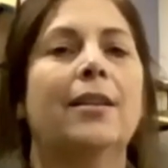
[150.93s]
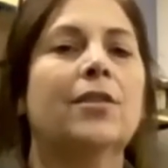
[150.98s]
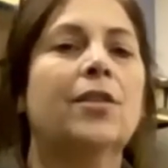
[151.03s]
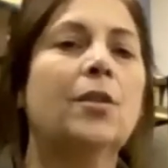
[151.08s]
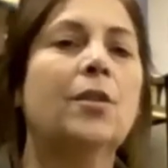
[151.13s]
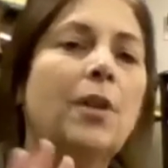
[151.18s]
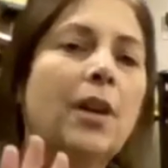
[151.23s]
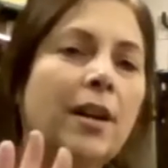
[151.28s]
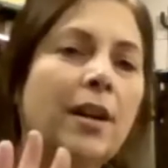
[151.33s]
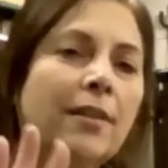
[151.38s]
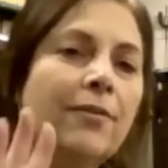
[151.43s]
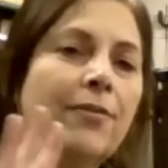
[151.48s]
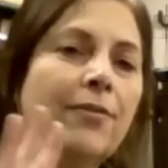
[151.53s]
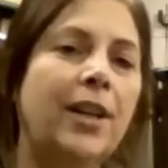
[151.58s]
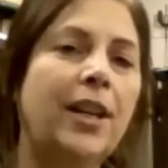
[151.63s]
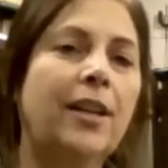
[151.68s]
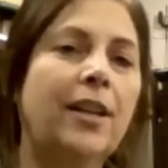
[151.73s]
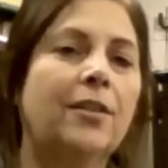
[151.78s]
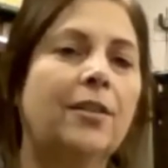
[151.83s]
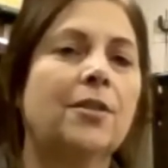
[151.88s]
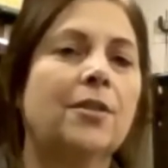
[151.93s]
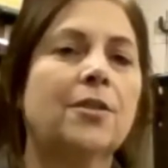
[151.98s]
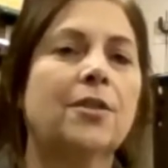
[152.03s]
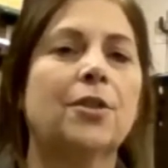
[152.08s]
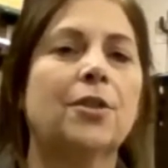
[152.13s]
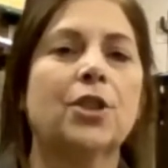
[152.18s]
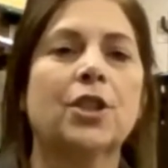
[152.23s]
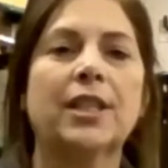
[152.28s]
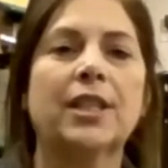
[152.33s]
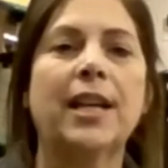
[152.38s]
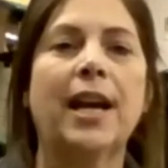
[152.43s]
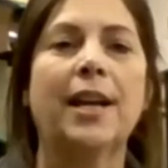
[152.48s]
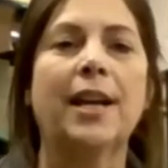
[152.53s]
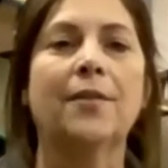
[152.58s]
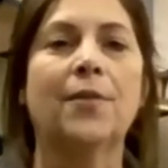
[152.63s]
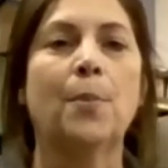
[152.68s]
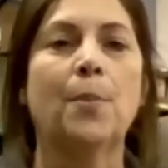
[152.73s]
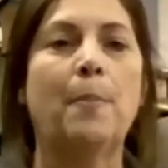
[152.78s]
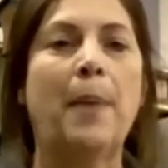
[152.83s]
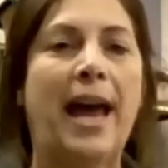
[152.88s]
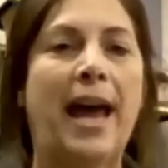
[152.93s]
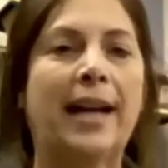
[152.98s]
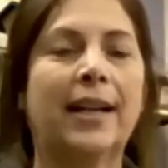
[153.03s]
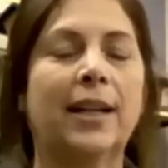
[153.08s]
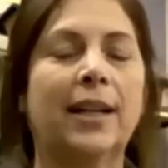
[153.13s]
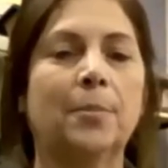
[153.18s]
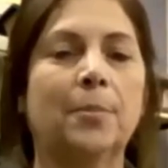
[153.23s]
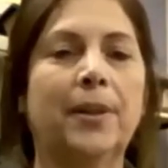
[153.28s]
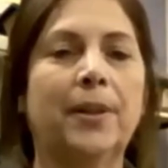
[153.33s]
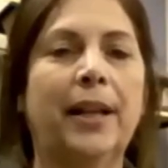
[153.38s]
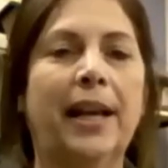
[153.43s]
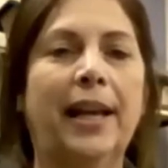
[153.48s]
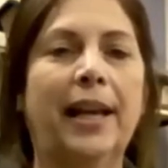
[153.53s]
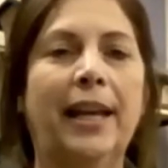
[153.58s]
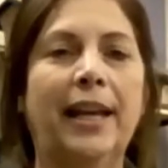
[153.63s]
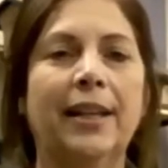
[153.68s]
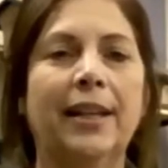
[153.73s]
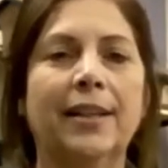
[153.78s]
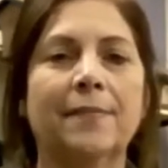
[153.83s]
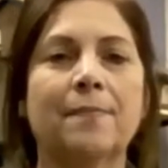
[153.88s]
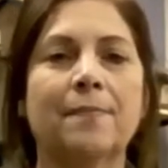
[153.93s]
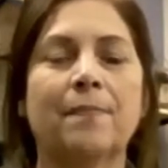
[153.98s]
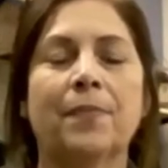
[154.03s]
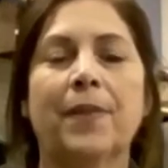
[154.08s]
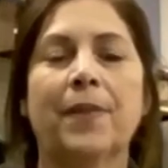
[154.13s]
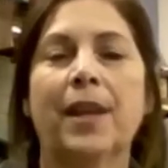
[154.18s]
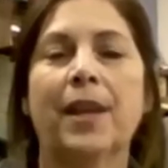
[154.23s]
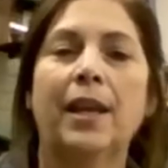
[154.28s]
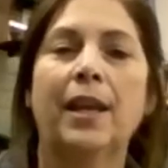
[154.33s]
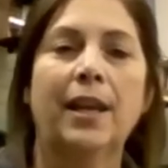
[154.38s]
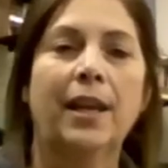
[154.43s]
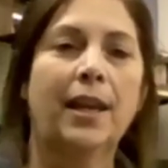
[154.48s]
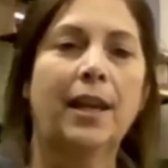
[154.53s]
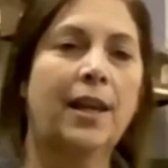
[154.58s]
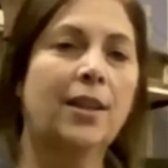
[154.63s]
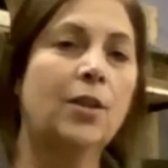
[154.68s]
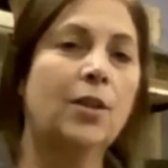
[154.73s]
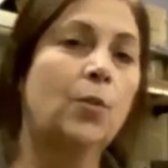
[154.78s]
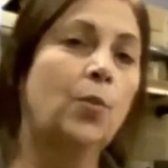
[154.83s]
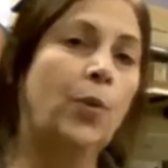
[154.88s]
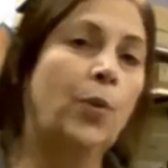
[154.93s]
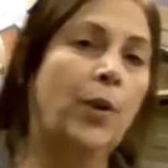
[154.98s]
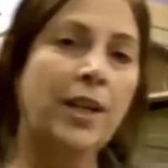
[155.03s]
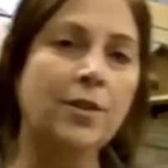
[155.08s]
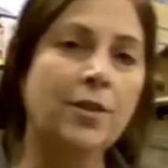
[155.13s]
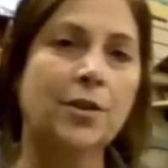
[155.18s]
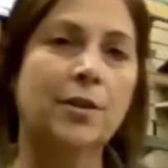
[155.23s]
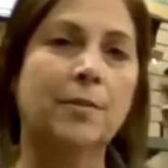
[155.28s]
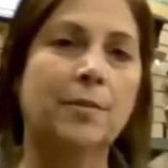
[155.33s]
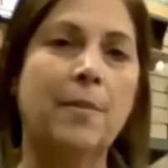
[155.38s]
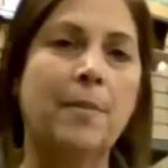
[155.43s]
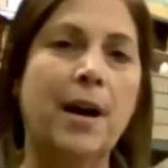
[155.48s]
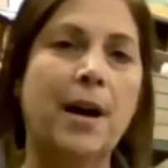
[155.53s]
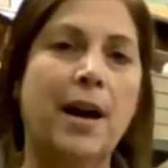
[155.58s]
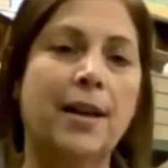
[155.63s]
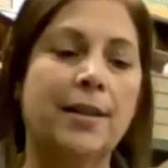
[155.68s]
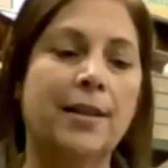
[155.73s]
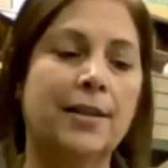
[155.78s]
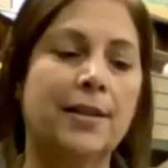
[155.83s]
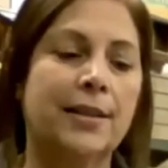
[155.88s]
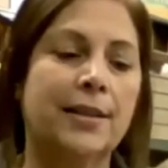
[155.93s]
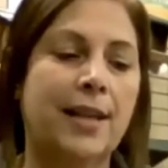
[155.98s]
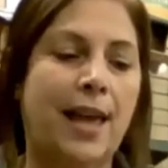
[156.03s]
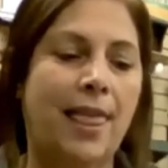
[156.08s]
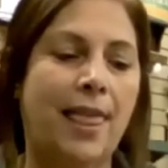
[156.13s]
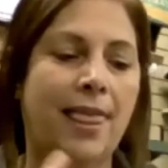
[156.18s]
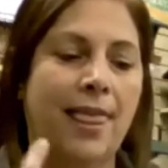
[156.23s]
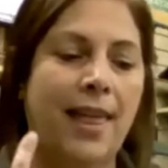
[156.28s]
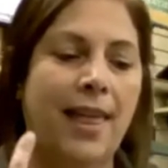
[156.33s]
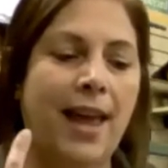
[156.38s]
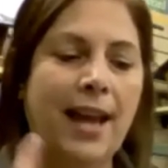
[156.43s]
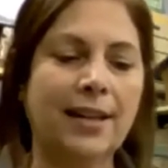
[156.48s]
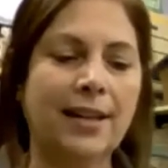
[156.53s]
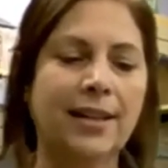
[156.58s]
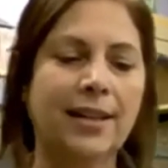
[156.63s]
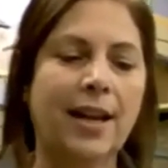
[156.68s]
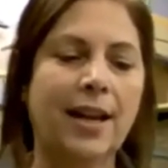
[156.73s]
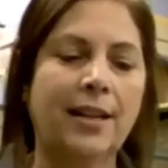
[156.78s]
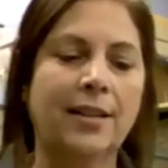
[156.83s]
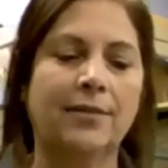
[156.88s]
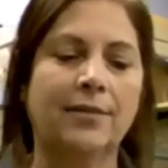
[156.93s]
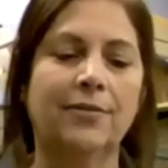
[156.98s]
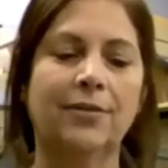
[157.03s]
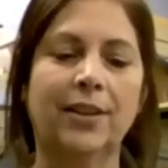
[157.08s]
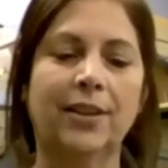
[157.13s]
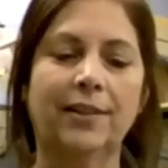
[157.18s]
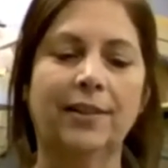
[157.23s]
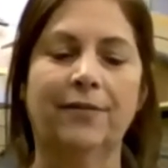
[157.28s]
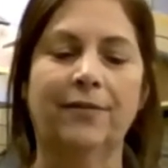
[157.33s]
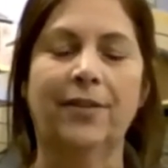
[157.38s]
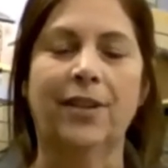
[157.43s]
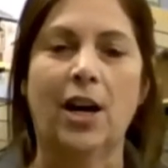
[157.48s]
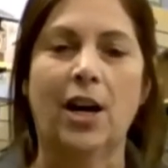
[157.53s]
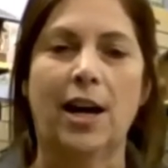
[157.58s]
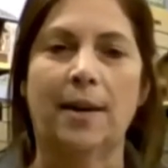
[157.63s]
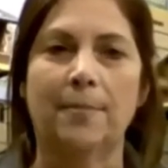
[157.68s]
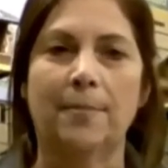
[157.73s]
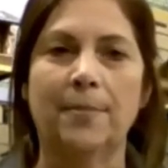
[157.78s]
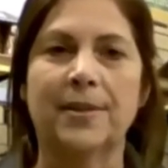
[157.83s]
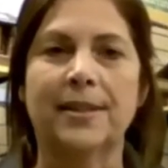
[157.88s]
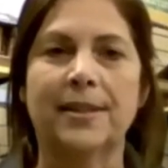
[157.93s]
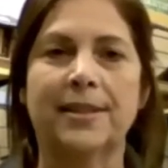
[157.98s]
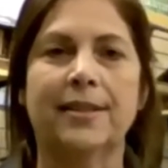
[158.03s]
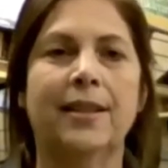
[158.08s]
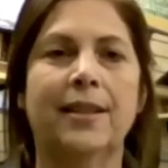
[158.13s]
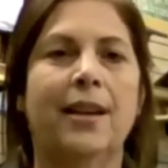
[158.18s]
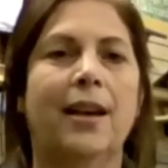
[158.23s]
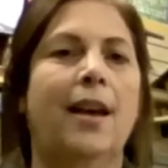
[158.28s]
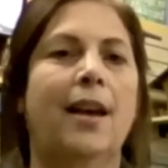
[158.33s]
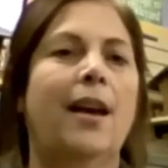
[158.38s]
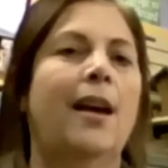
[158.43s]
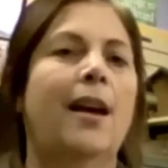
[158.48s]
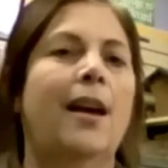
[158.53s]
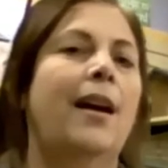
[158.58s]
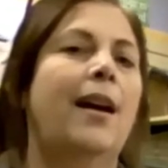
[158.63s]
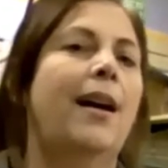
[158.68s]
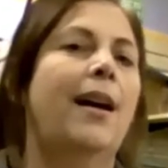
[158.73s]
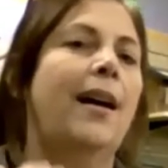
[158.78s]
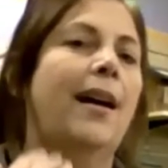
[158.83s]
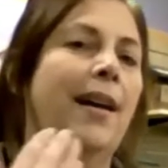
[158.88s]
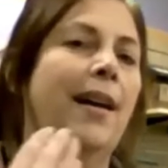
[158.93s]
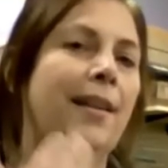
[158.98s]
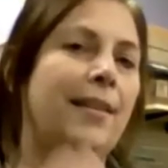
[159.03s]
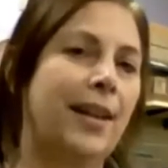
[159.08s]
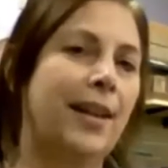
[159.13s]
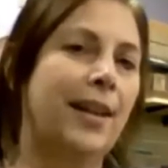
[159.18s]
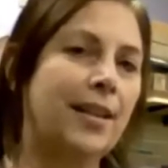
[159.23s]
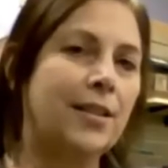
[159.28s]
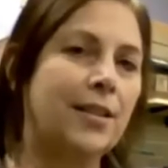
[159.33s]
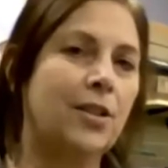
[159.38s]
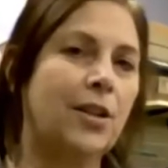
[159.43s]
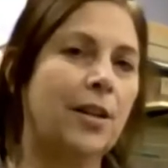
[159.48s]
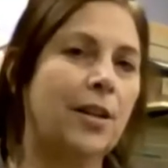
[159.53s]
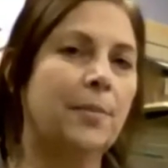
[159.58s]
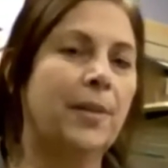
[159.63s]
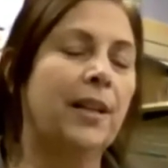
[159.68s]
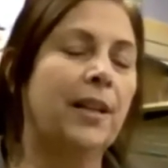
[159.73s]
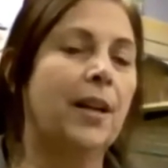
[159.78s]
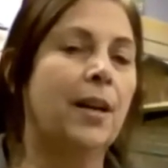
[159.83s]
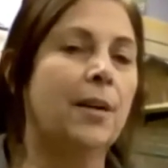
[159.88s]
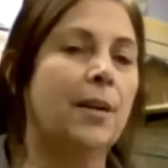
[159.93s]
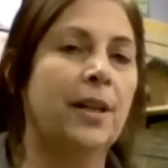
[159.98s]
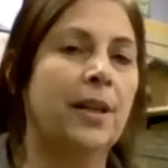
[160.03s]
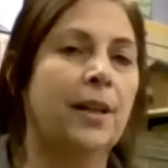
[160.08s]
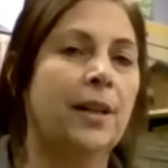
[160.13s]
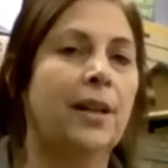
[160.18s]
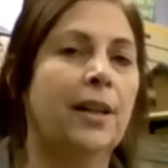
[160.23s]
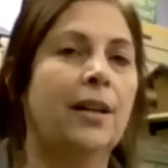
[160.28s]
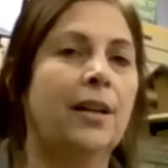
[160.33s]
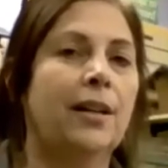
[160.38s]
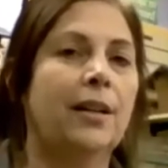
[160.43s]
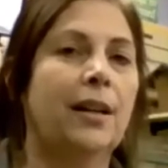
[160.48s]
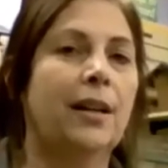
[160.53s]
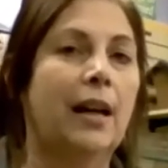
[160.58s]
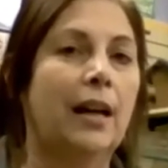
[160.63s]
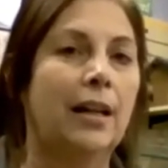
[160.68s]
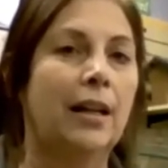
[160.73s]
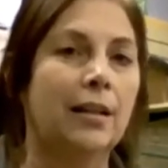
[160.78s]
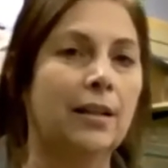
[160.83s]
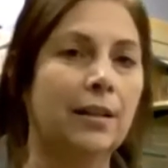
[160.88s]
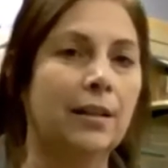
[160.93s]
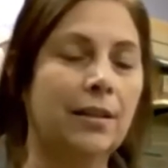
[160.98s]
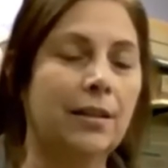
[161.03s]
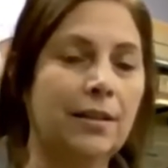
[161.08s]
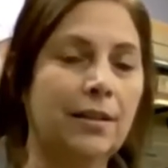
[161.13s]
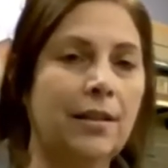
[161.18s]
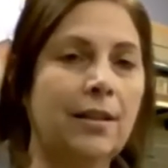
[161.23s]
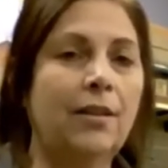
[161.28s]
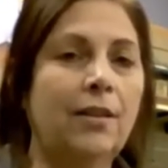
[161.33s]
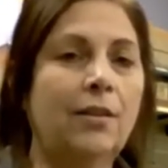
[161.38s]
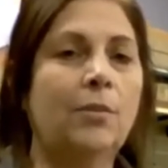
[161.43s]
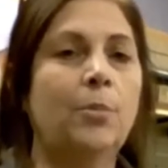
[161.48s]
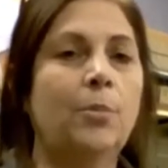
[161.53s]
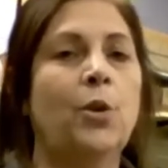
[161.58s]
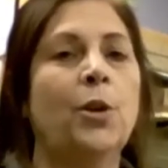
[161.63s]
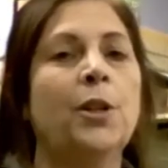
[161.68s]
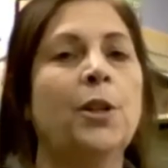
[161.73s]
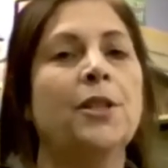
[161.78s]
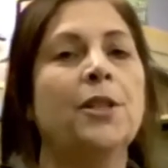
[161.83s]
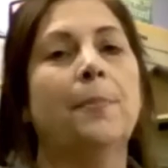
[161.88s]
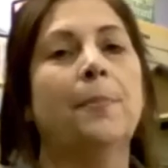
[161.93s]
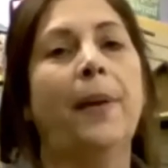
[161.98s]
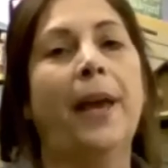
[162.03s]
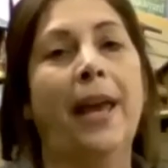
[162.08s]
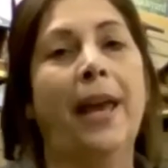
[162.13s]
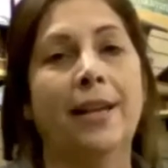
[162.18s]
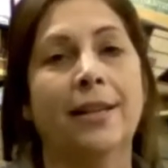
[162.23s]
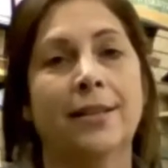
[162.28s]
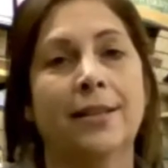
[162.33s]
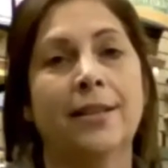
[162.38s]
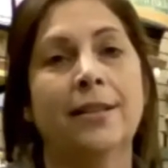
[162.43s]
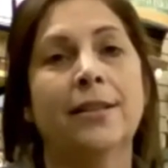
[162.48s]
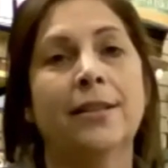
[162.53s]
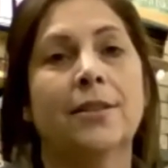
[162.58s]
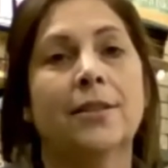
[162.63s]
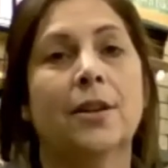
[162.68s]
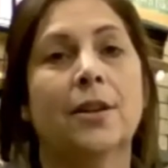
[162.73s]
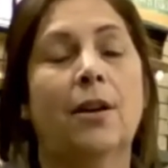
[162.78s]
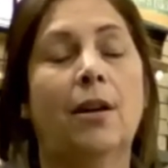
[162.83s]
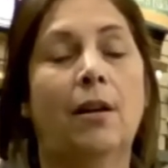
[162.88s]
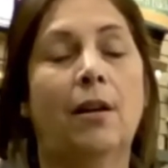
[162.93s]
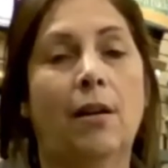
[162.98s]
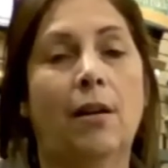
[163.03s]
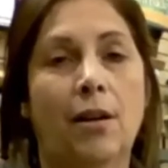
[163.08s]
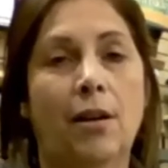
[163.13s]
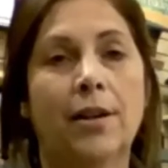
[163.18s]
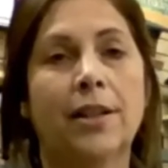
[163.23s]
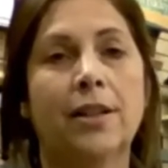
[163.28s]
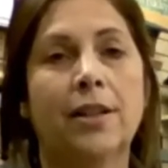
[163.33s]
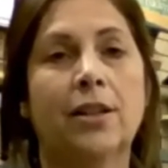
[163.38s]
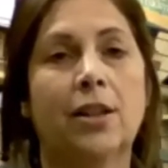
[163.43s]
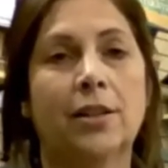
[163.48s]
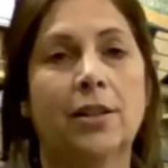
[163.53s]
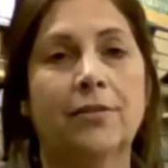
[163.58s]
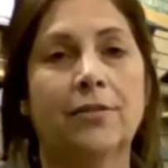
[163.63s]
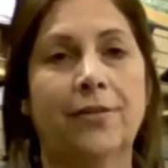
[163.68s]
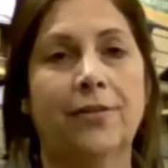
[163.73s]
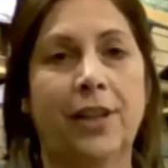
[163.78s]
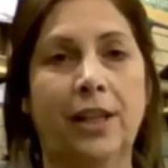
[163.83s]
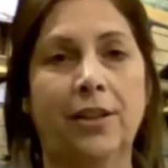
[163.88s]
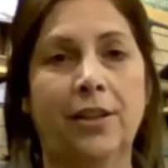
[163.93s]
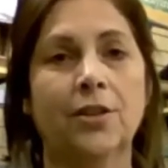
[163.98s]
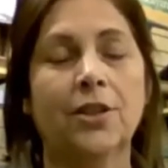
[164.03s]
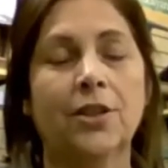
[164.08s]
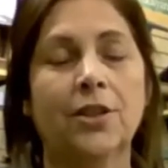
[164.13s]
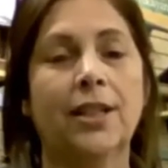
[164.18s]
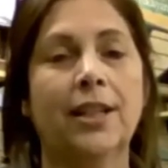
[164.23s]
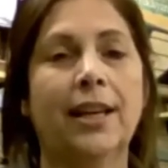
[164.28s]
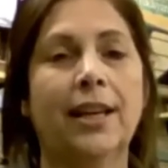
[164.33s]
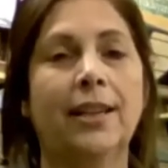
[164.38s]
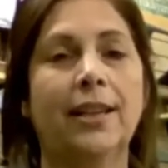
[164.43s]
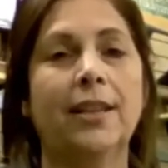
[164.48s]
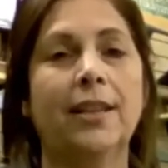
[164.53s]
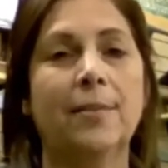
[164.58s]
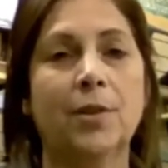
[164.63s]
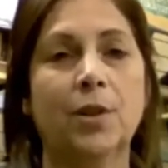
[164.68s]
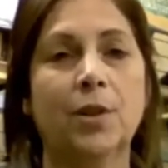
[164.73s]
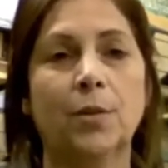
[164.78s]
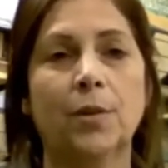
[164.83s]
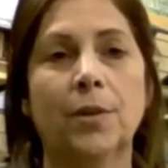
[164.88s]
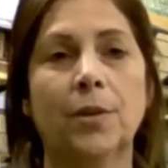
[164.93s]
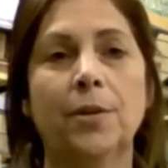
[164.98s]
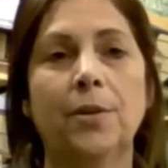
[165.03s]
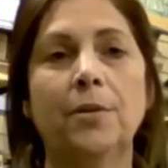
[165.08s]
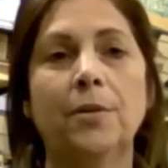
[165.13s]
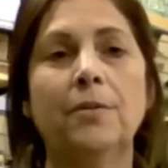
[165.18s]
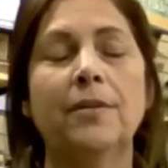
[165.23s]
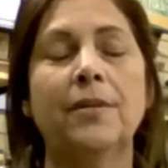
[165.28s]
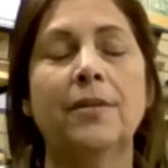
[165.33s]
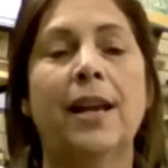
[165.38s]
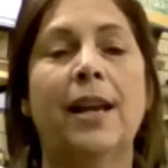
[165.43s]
So our feeders are just kind of a backup plan. In the winter months, that kind of flip-flops and they start becoming a little more dependent on our feeders to get them through.